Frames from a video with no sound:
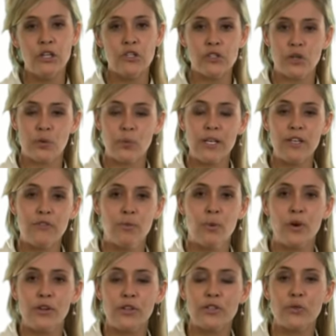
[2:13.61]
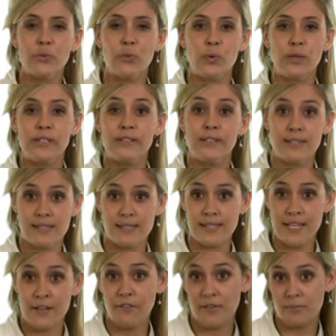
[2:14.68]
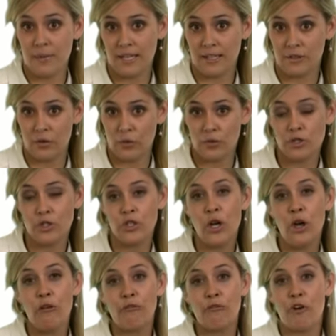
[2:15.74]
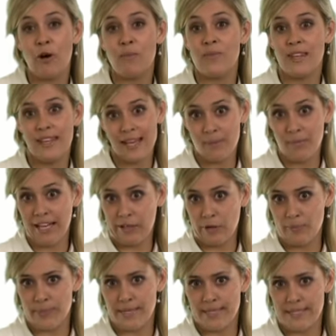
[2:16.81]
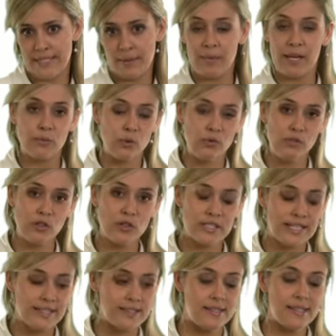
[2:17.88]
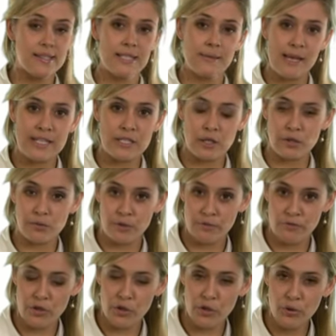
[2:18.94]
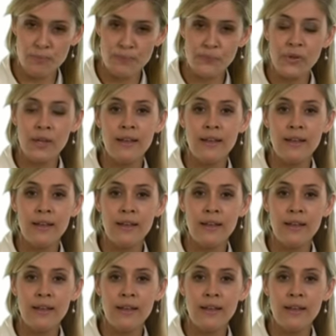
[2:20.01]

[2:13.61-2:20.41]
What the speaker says: So we've worked with Stefan Mickenauch from the MI Compendium, and we've looked at a systematic review